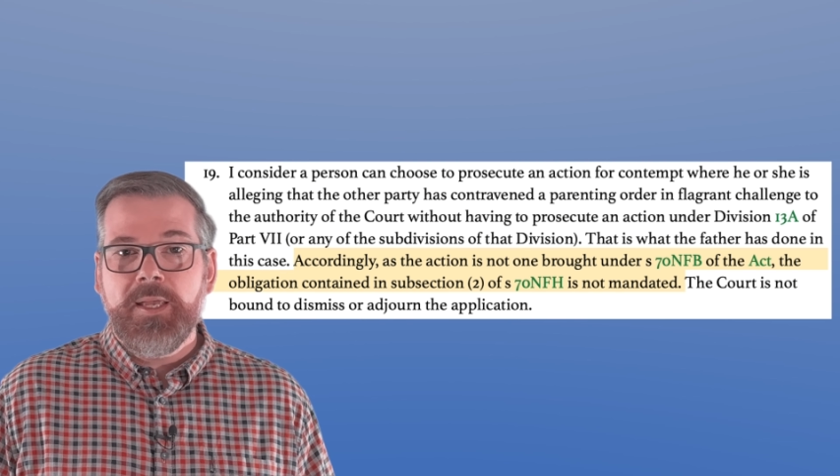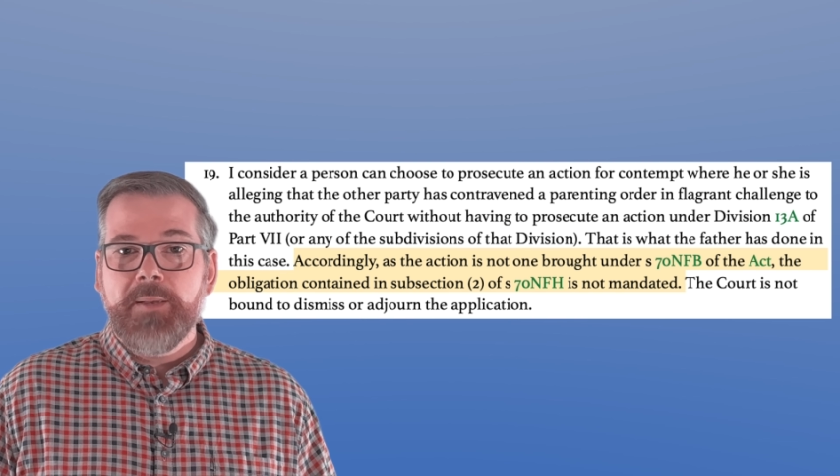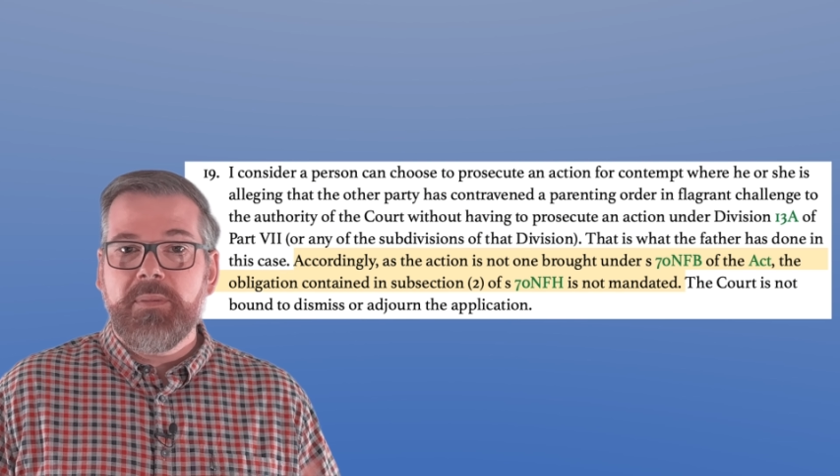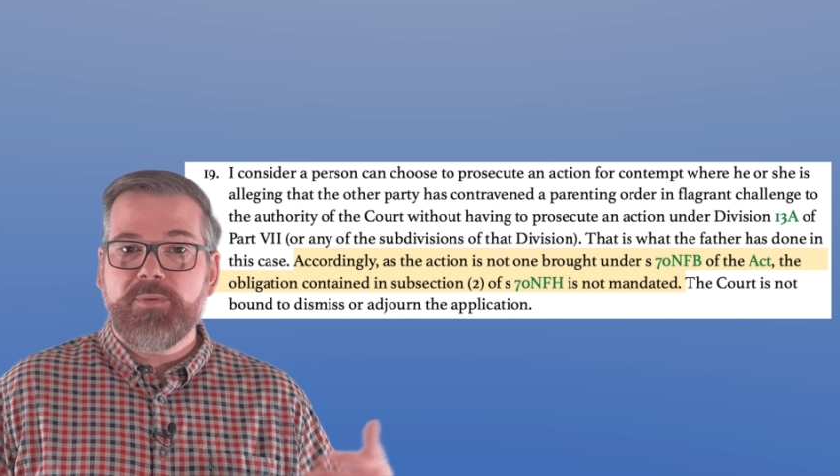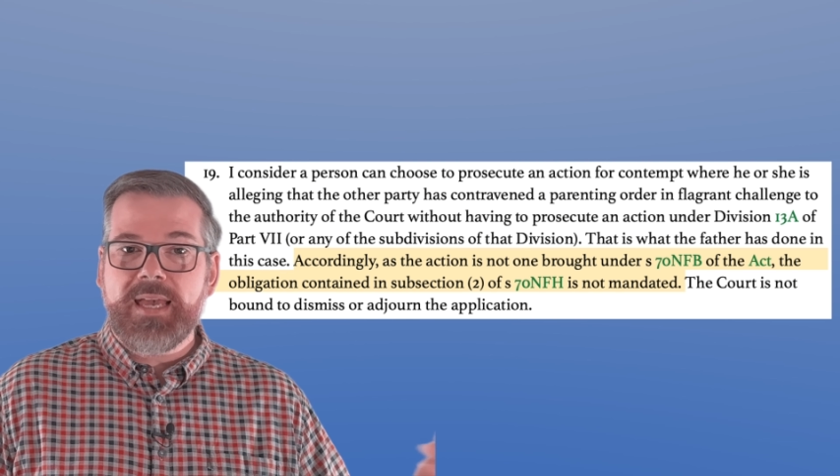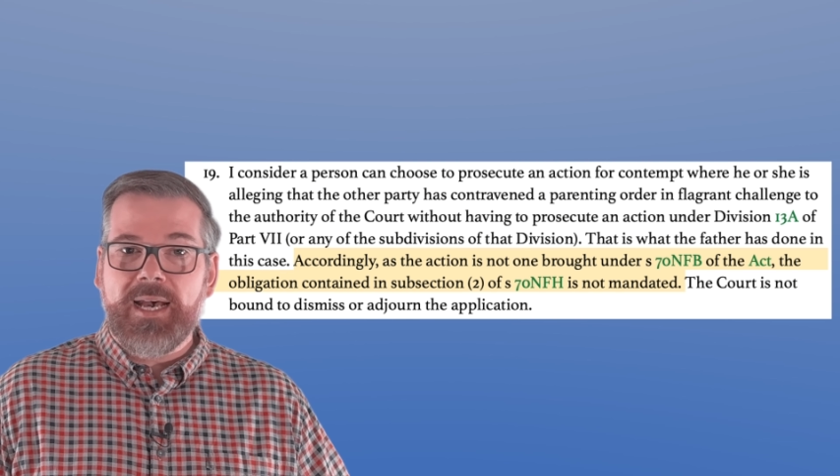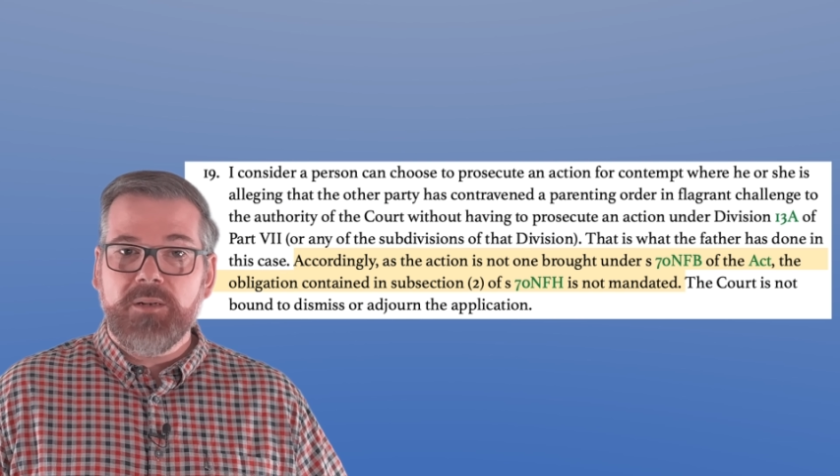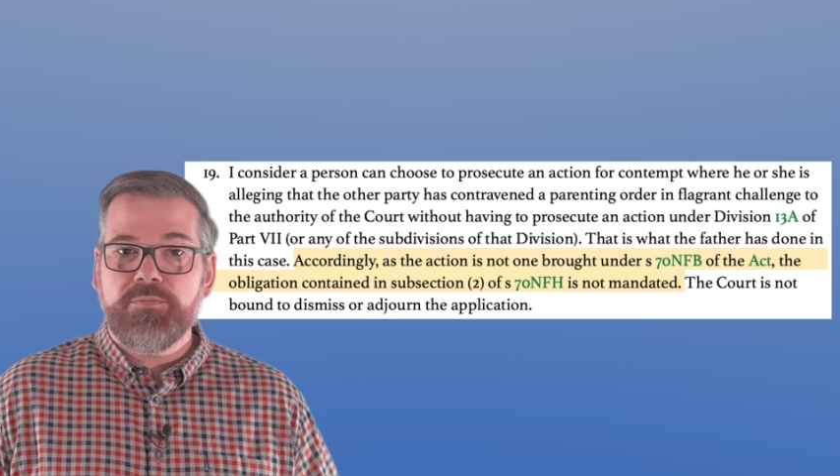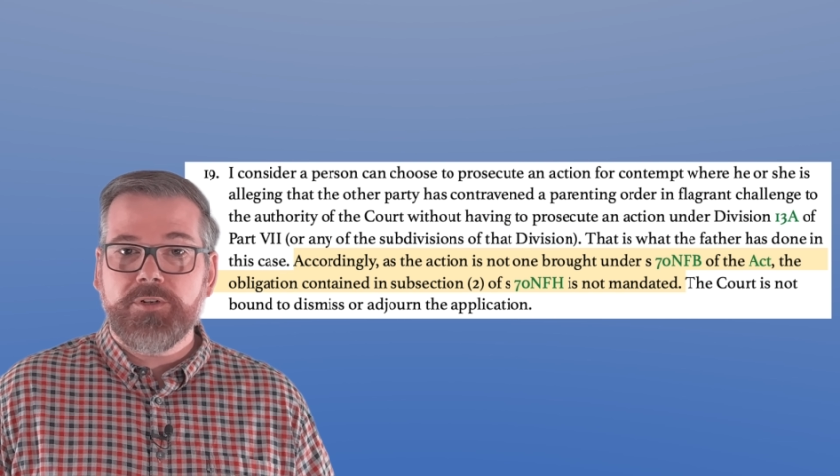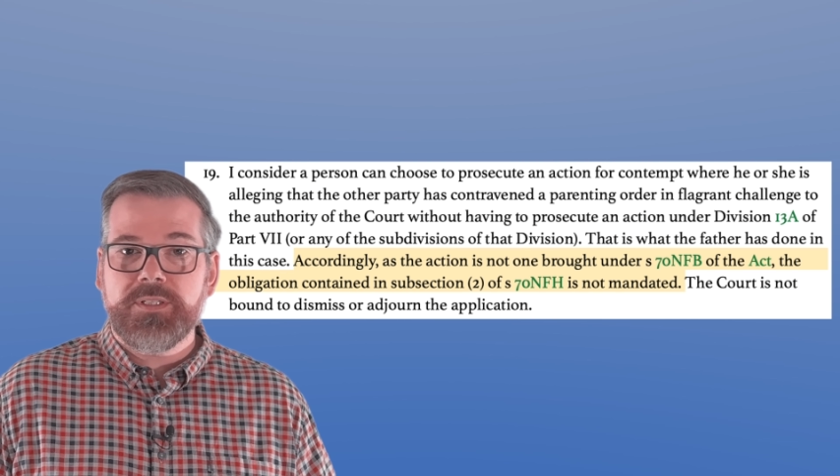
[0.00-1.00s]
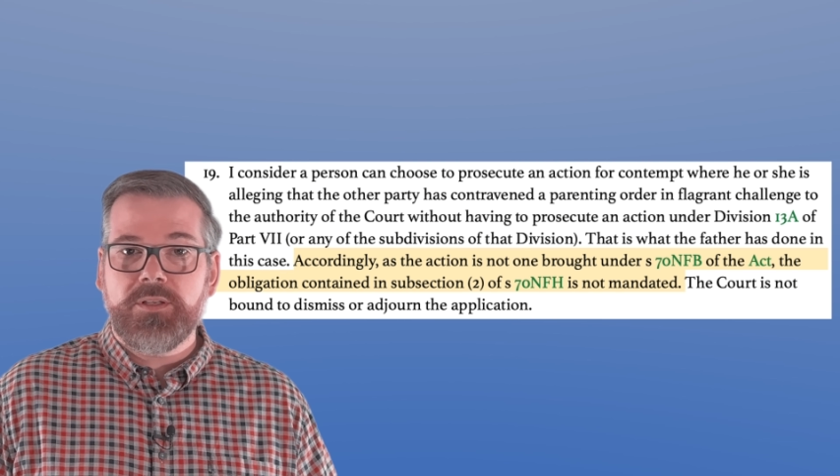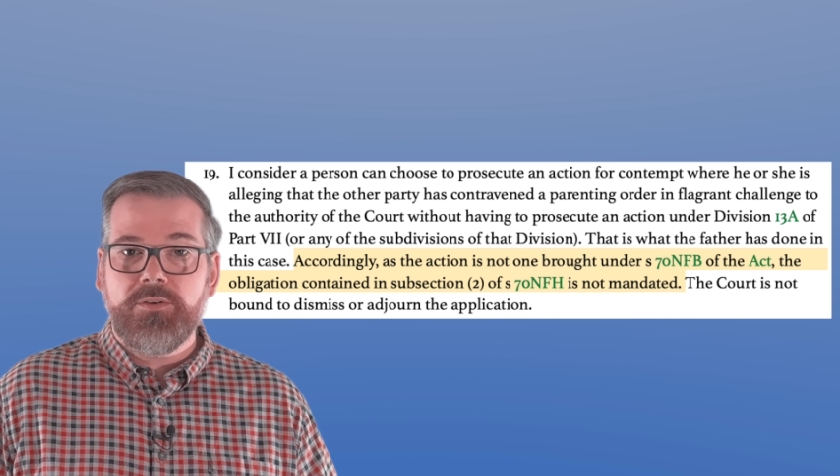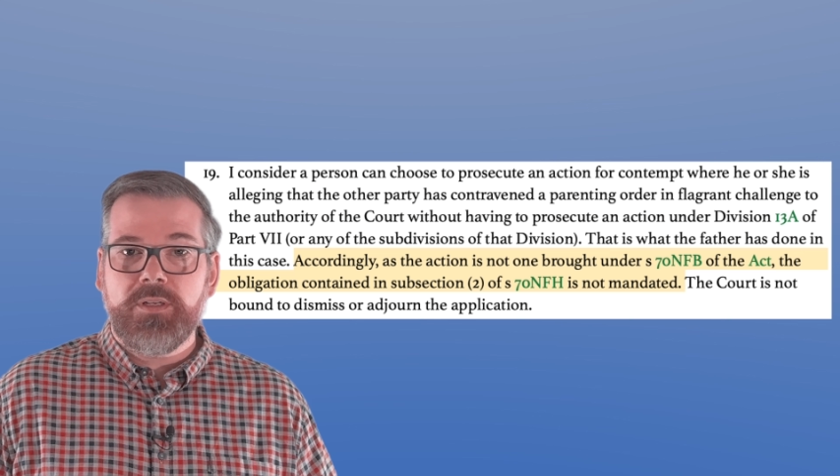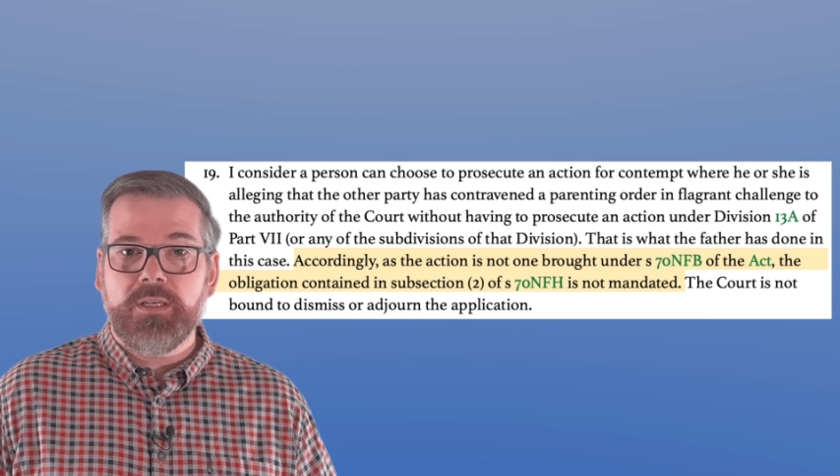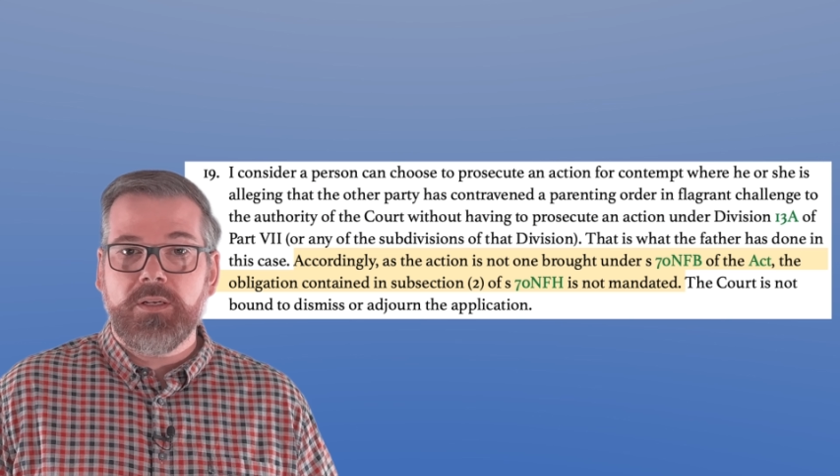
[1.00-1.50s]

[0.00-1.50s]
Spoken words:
but without prosecuting